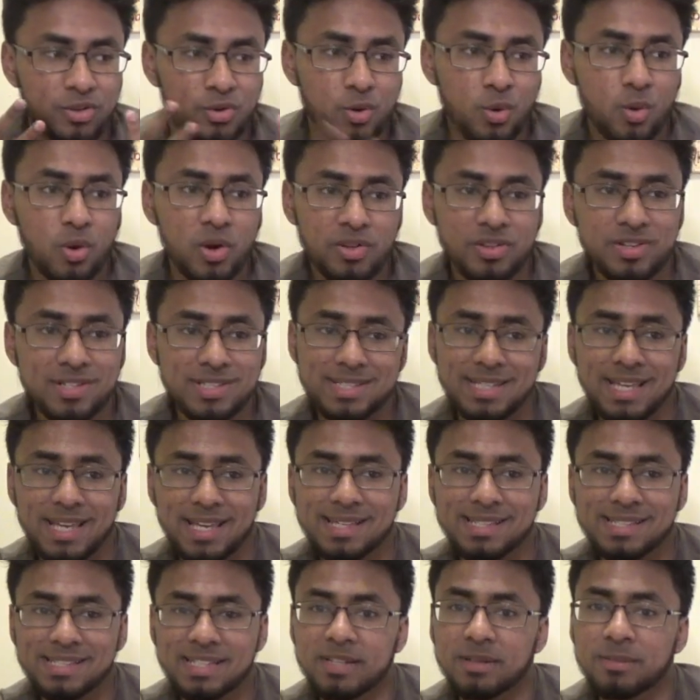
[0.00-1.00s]
no other
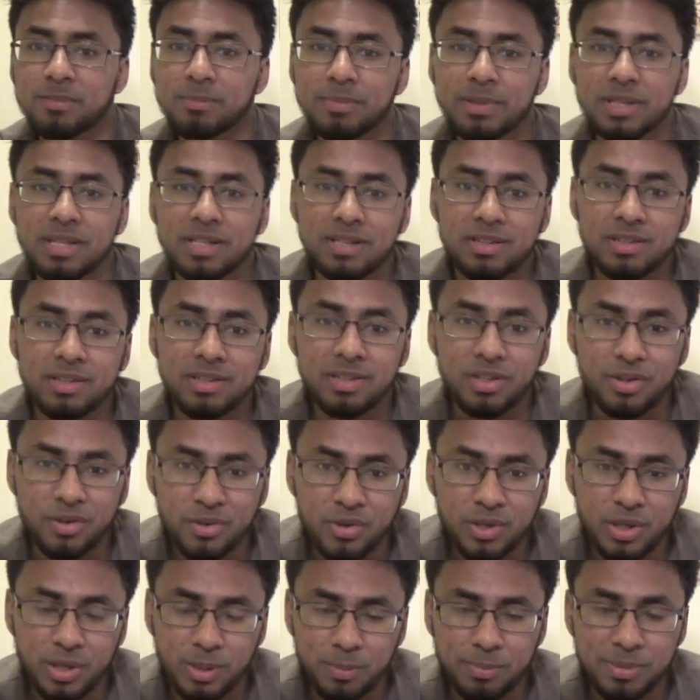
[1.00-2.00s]
taste can beat the
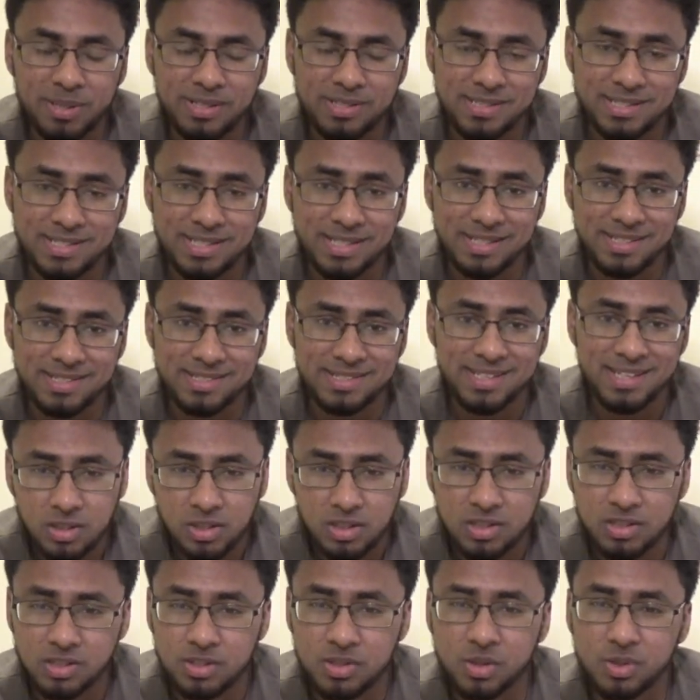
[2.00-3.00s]
New York pizza taste.
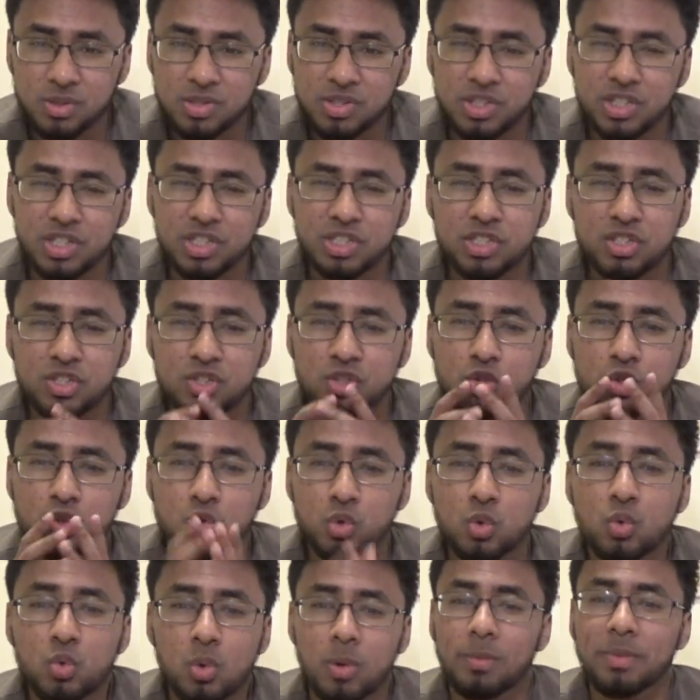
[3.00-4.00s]
Because those are just
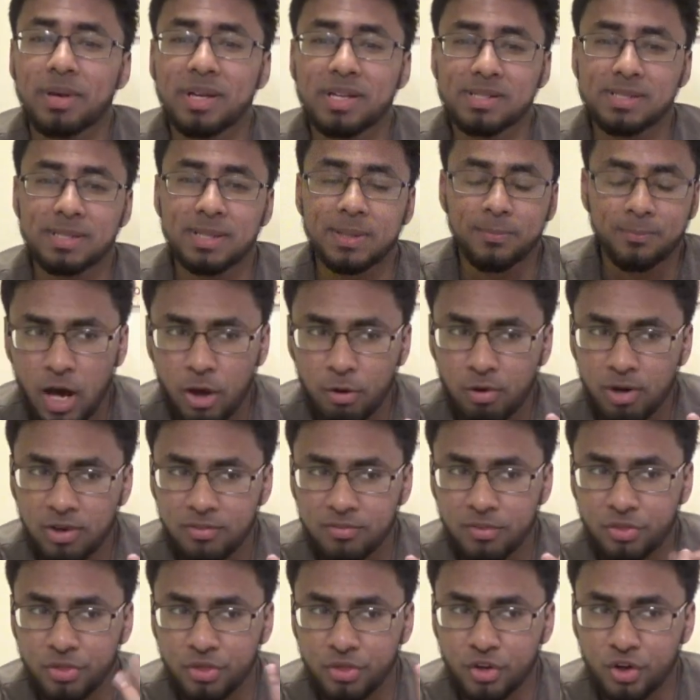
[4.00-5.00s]
too amazing. I don't
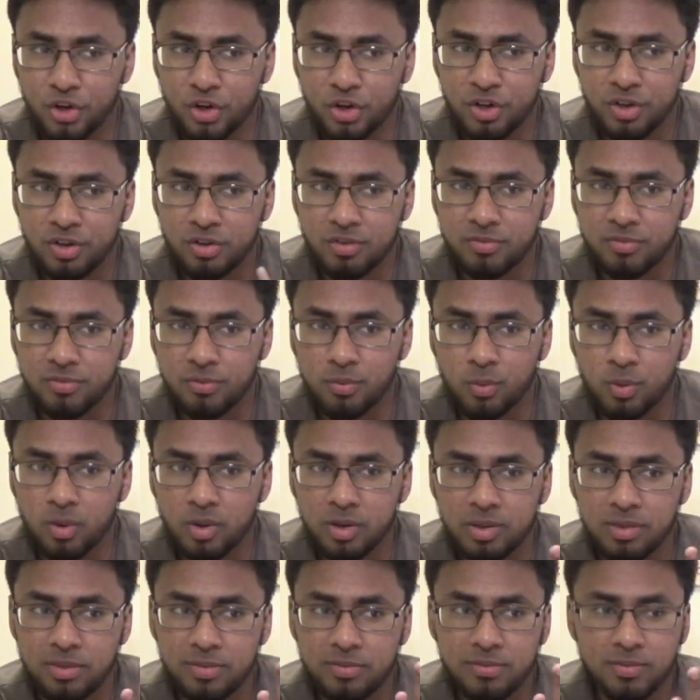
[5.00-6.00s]
have a third or
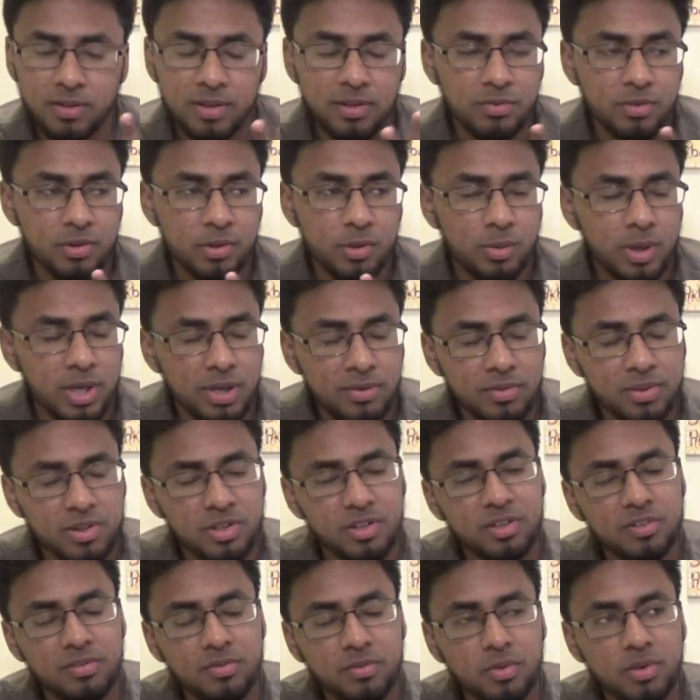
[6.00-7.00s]
fourth favorite. Do I have a
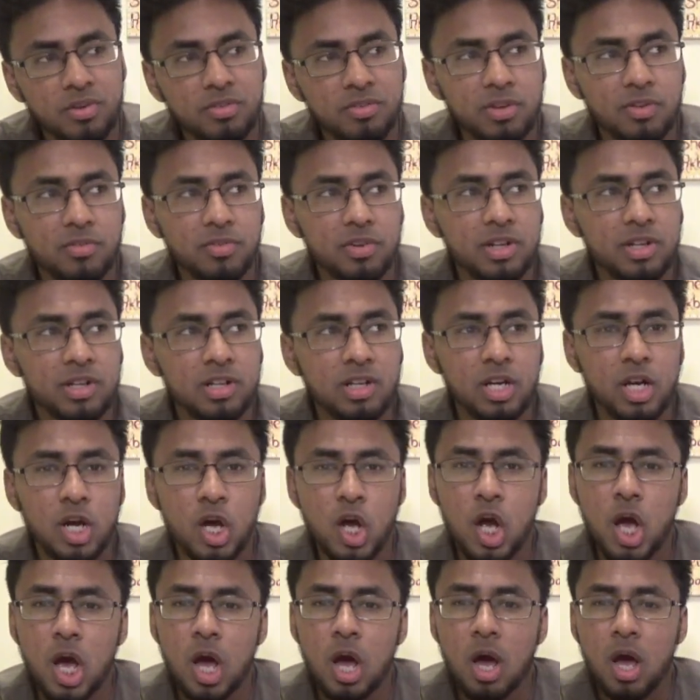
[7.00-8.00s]
third or fourth favorite?
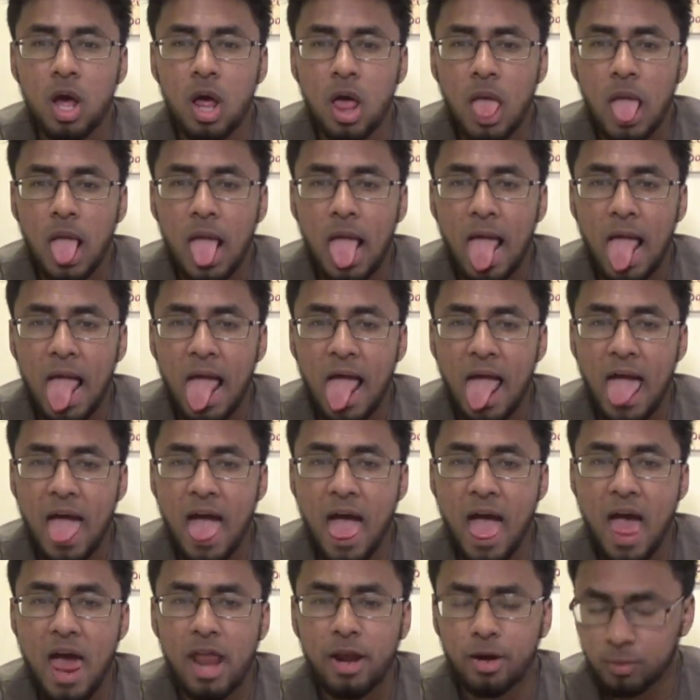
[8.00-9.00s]

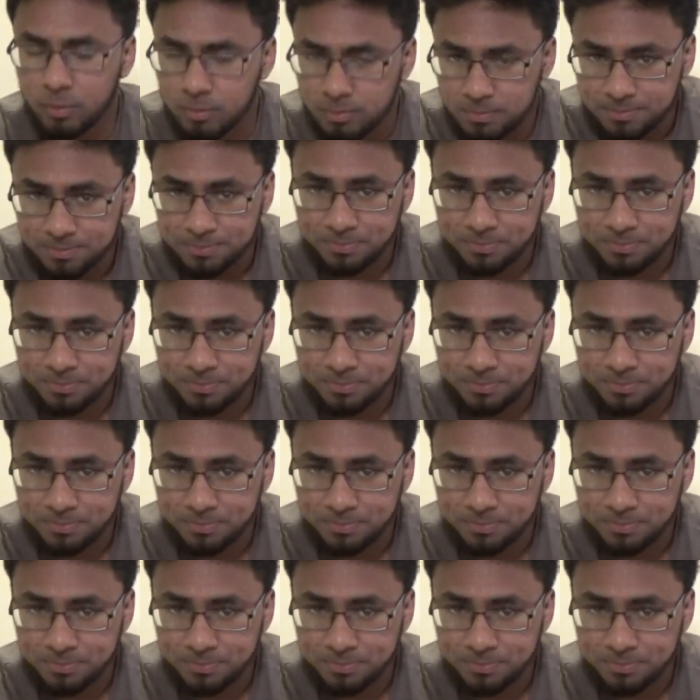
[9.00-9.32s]
Uh, no.